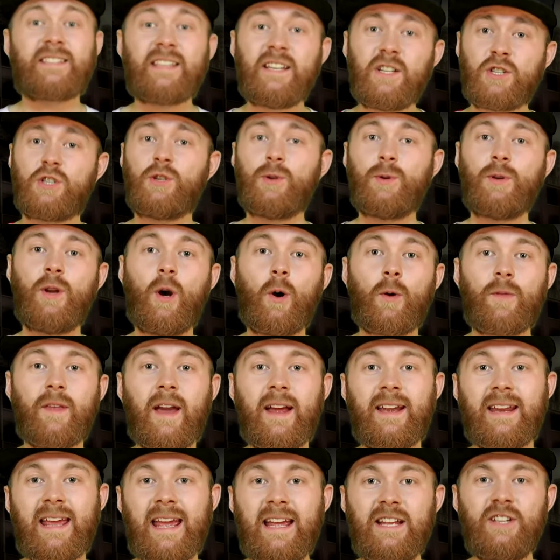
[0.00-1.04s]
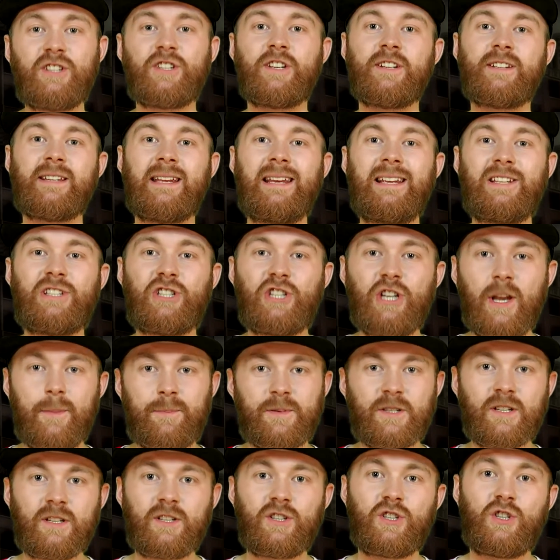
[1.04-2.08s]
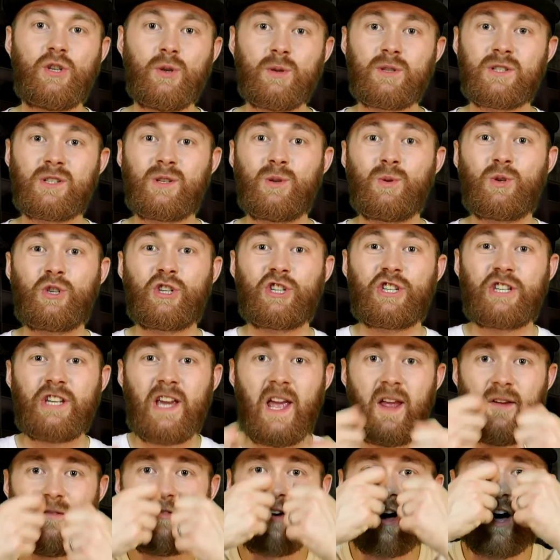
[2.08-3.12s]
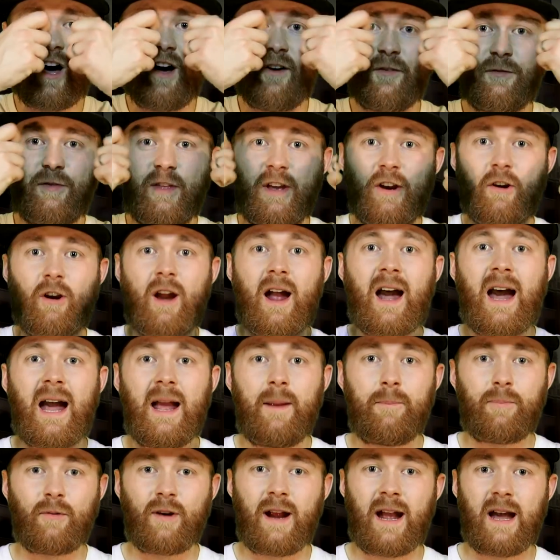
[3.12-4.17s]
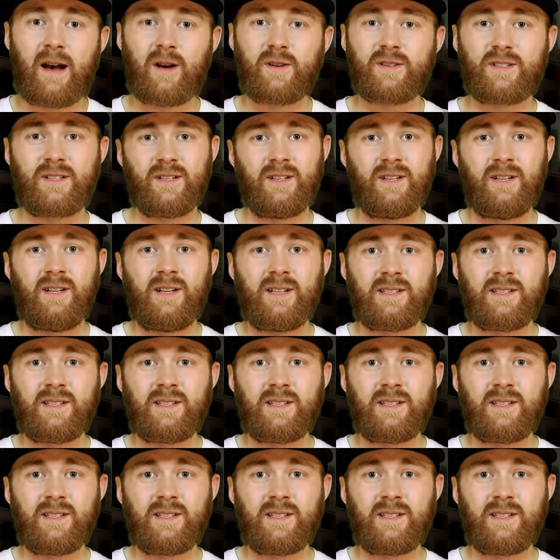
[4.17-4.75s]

did you know that ancient Egyptians used to shave off their eyebrows